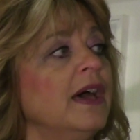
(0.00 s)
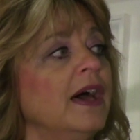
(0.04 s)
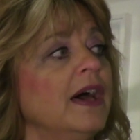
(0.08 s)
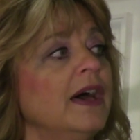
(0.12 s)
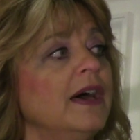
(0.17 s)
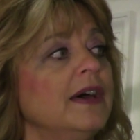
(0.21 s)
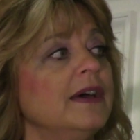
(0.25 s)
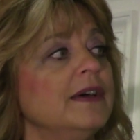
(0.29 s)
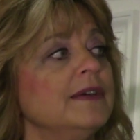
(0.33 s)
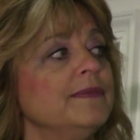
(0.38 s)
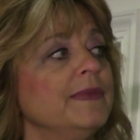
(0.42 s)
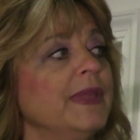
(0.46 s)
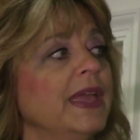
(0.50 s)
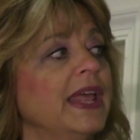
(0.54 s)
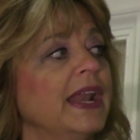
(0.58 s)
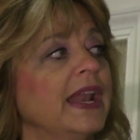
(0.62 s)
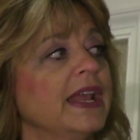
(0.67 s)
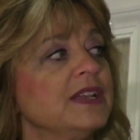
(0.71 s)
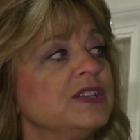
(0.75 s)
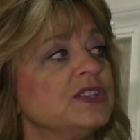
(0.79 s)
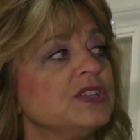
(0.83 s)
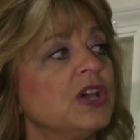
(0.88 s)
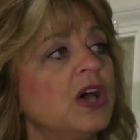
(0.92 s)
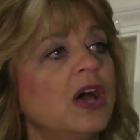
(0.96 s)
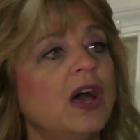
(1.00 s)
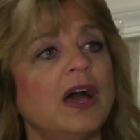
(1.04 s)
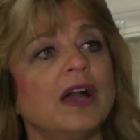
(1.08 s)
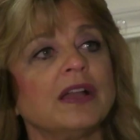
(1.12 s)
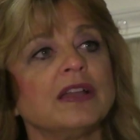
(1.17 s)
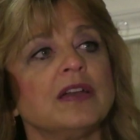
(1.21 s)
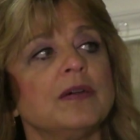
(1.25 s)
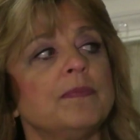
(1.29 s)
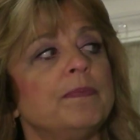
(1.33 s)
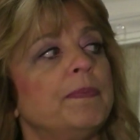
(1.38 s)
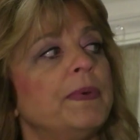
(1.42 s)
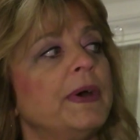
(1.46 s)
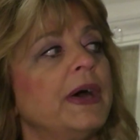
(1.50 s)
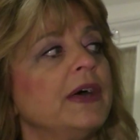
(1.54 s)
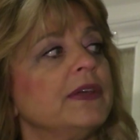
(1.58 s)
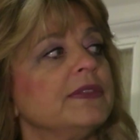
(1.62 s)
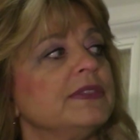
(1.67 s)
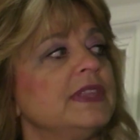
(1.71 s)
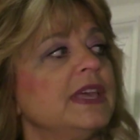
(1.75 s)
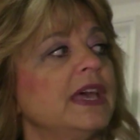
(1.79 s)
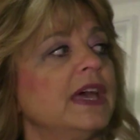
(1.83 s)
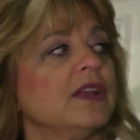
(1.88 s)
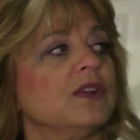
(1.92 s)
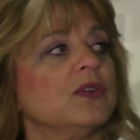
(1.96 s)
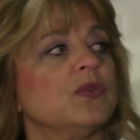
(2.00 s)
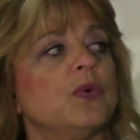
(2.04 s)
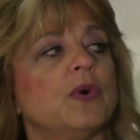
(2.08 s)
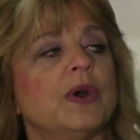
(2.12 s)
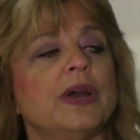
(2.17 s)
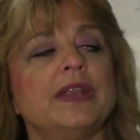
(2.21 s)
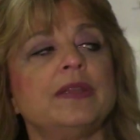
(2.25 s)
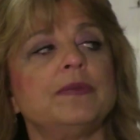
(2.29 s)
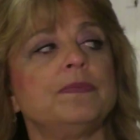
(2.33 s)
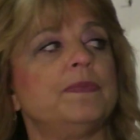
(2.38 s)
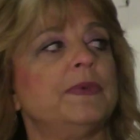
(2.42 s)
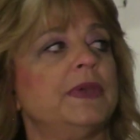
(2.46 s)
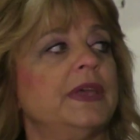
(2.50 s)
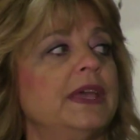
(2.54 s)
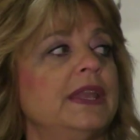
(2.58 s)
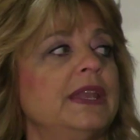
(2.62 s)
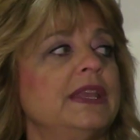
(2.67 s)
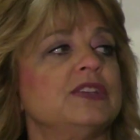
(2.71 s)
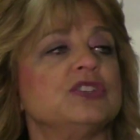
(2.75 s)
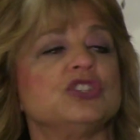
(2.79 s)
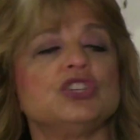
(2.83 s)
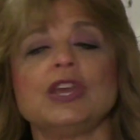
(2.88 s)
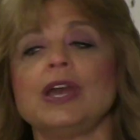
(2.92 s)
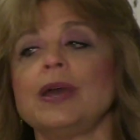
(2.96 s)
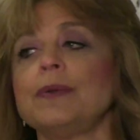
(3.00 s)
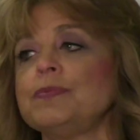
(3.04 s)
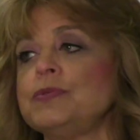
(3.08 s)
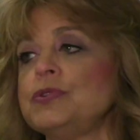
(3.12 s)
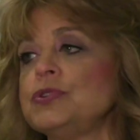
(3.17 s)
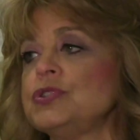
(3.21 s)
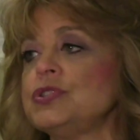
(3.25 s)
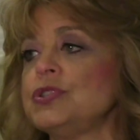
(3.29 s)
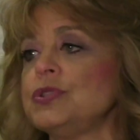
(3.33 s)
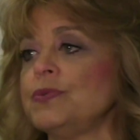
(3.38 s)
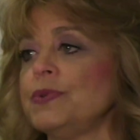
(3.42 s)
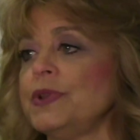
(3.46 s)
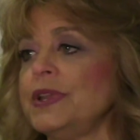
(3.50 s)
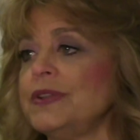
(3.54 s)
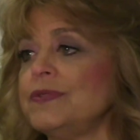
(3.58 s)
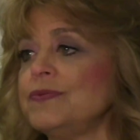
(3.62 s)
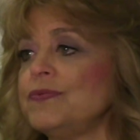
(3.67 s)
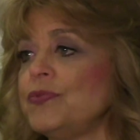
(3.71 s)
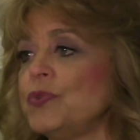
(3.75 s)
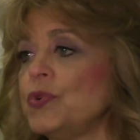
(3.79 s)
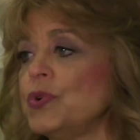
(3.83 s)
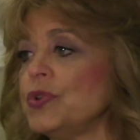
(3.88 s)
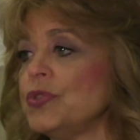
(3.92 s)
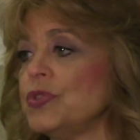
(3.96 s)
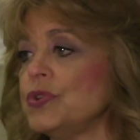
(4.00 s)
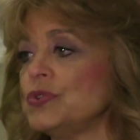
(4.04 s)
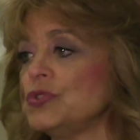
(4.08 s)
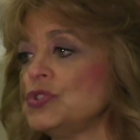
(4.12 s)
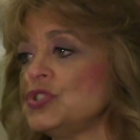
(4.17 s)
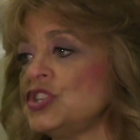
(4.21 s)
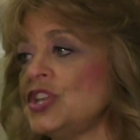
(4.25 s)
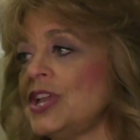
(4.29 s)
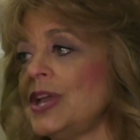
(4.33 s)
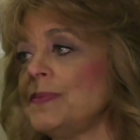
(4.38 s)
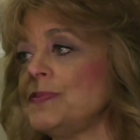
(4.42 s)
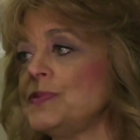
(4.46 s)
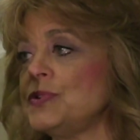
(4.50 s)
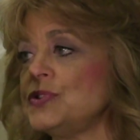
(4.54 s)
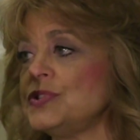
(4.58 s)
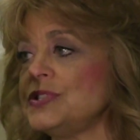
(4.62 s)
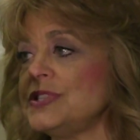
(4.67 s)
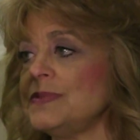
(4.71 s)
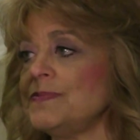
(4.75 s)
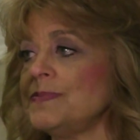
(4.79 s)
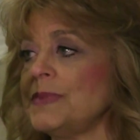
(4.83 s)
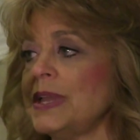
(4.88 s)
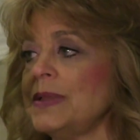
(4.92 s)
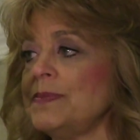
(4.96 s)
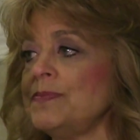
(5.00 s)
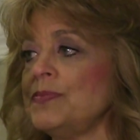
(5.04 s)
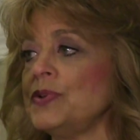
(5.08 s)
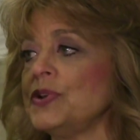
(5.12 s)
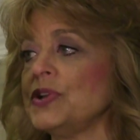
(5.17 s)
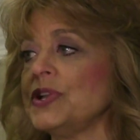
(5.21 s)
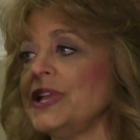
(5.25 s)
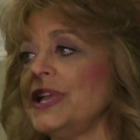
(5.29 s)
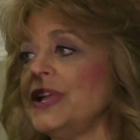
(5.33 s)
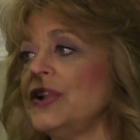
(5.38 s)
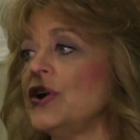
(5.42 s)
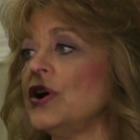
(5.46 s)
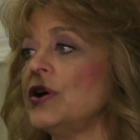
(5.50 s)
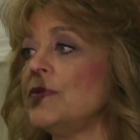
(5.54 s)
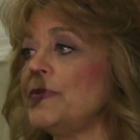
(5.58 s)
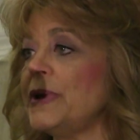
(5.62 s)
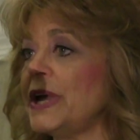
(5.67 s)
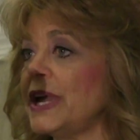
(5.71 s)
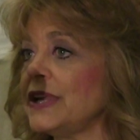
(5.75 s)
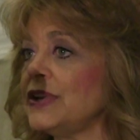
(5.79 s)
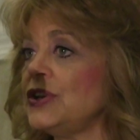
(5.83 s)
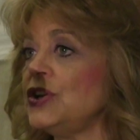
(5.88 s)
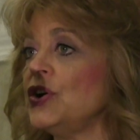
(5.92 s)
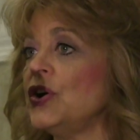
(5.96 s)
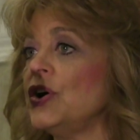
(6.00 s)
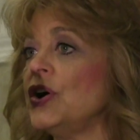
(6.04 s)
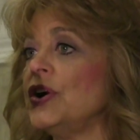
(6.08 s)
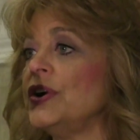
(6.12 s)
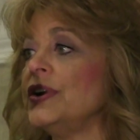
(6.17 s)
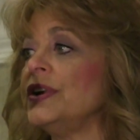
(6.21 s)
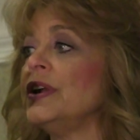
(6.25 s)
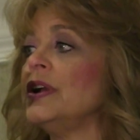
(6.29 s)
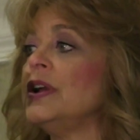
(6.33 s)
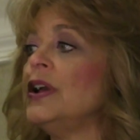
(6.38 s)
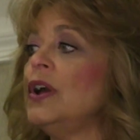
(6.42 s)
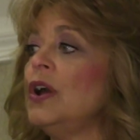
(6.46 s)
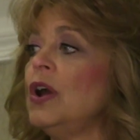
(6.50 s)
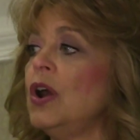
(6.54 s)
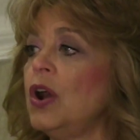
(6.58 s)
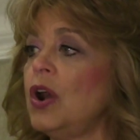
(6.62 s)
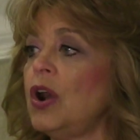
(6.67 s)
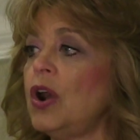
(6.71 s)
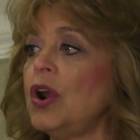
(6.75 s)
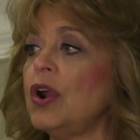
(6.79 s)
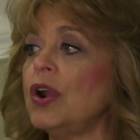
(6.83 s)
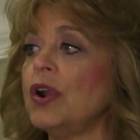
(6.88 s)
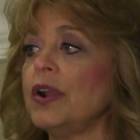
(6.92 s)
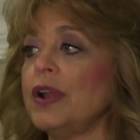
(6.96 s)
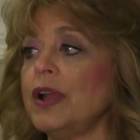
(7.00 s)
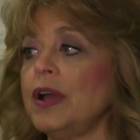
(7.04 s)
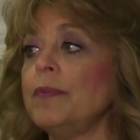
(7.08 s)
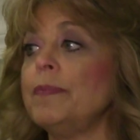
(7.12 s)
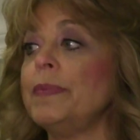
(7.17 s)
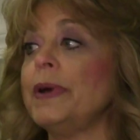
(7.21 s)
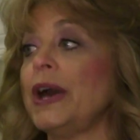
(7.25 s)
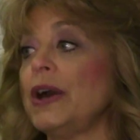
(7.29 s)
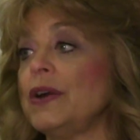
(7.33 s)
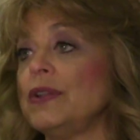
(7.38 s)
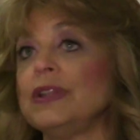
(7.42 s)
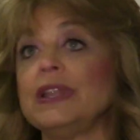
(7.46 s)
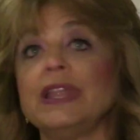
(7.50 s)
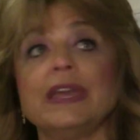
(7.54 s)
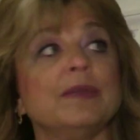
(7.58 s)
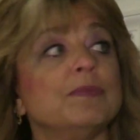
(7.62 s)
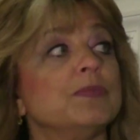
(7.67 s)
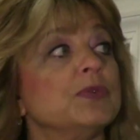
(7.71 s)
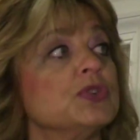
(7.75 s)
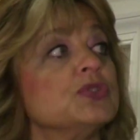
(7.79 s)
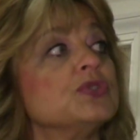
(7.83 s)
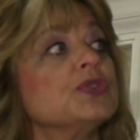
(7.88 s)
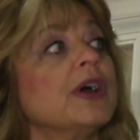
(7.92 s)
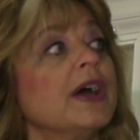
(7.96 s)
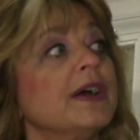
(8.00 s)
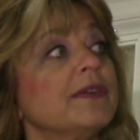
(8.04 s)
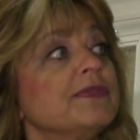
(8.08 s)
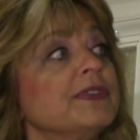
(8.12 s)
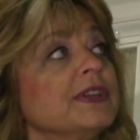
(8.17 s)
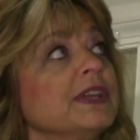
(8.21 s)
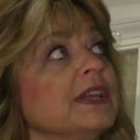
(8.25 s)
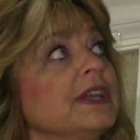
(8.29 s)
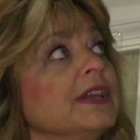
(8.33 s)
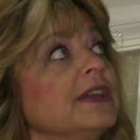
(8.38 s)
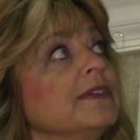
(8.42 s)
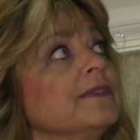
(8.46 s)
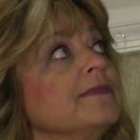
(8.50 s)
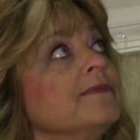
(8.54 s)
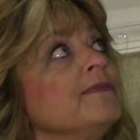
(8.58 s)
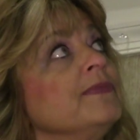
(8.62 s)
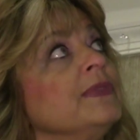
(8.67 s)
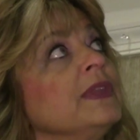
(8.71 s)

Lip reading: And I talk about that quite a bit in chapters 3 and 4. Those chapters in my book, In Our Backyard, are about labor trafficking.